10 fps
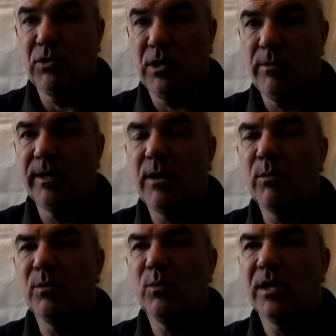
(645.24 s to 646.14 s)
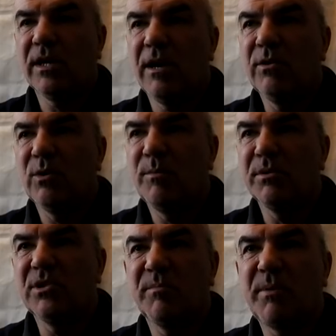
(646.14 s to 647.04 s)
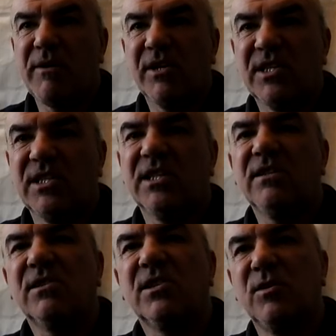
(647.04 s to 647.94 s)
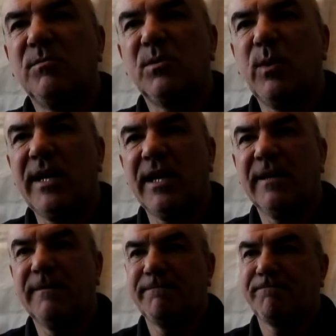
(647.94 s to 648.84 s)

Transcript: No, and I wouldn't want to go to a bunch of parasitical scum's wedding.